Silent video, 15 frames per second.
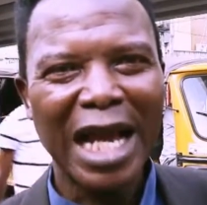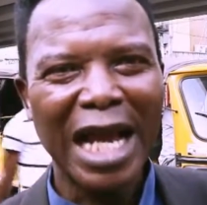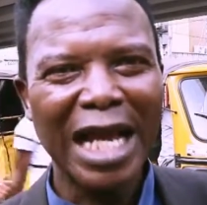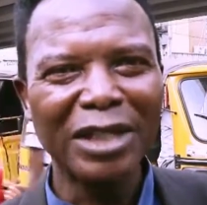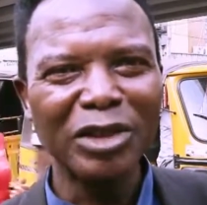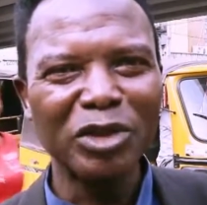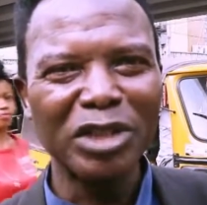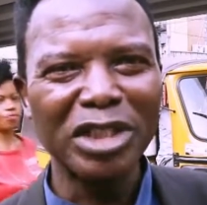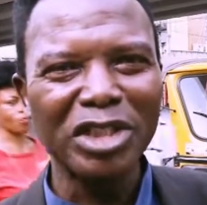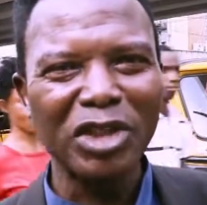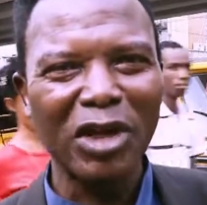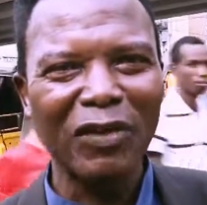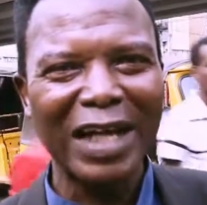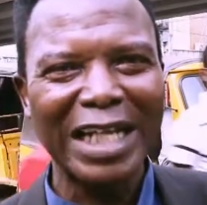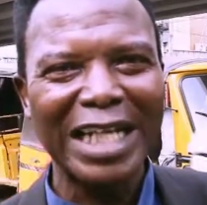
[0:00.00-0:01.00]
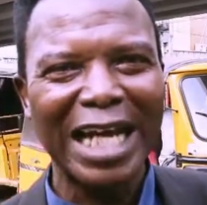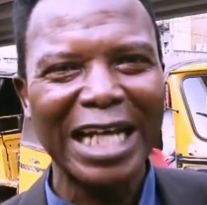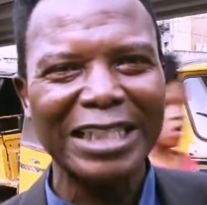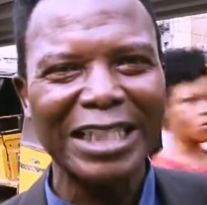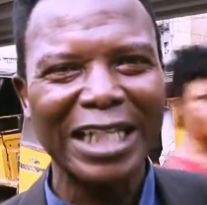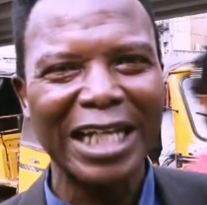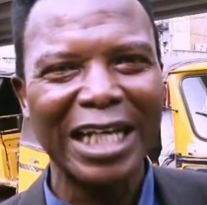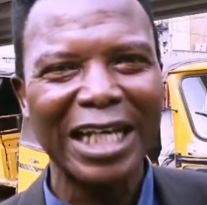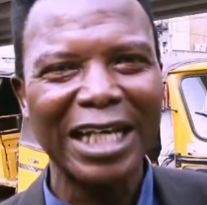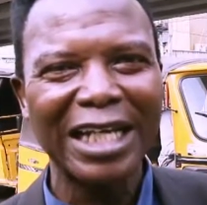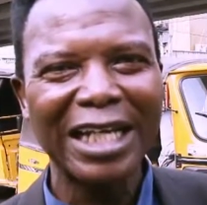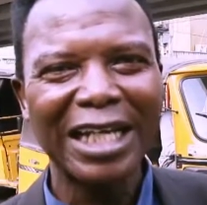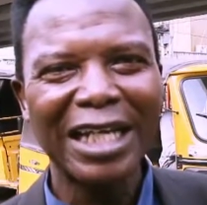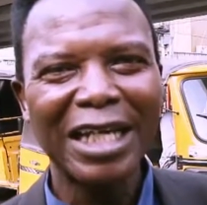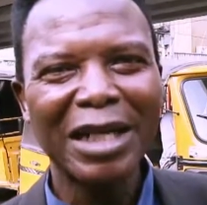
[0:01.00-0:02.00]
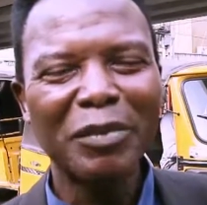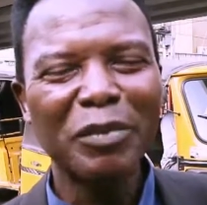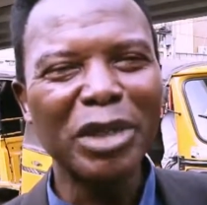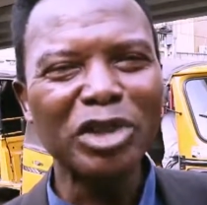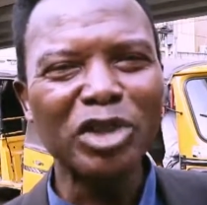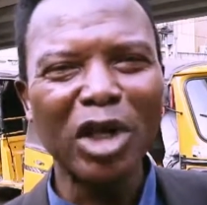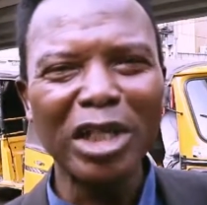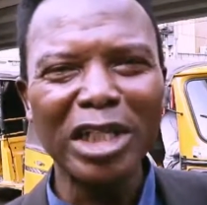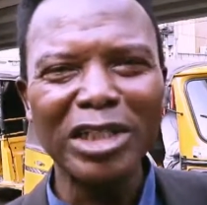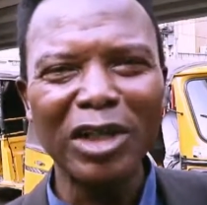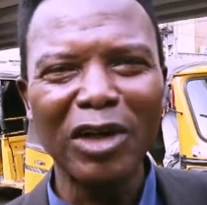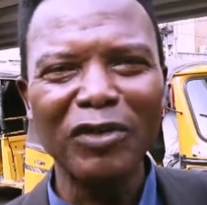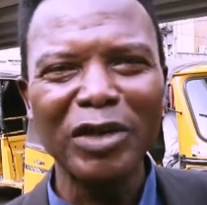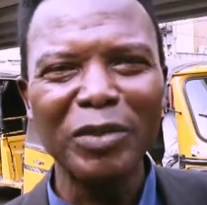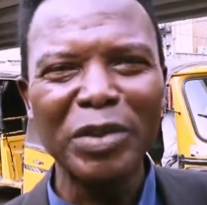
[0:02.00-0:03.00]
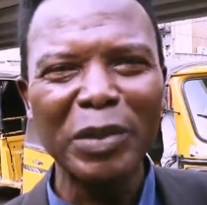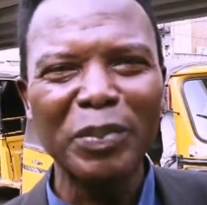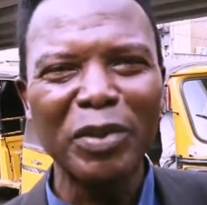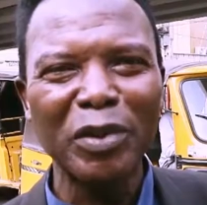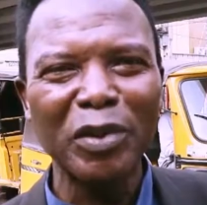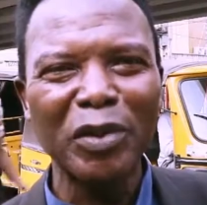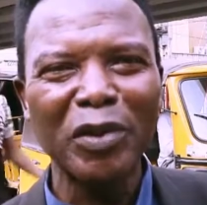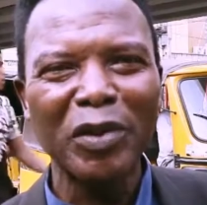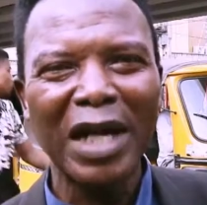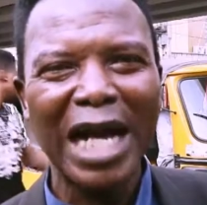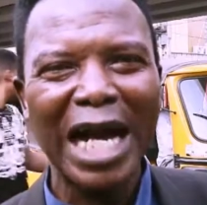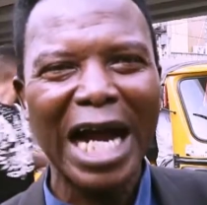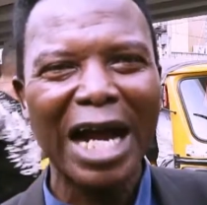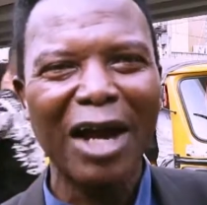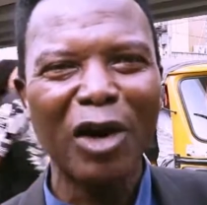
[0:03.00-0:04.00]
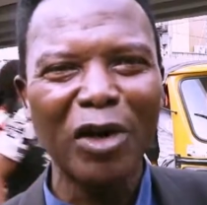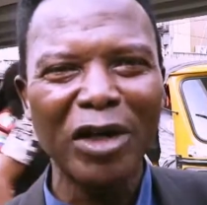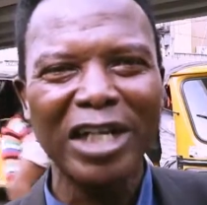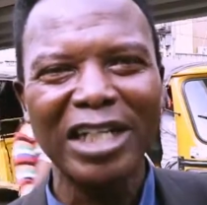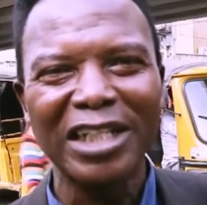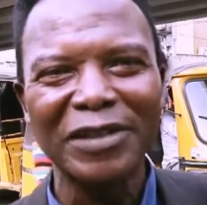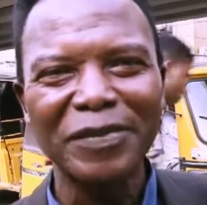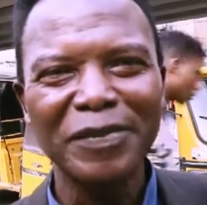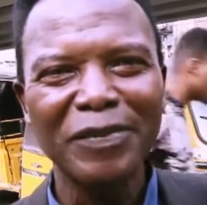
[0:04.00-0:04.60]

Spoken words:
and you discover that majority of the people are hungry.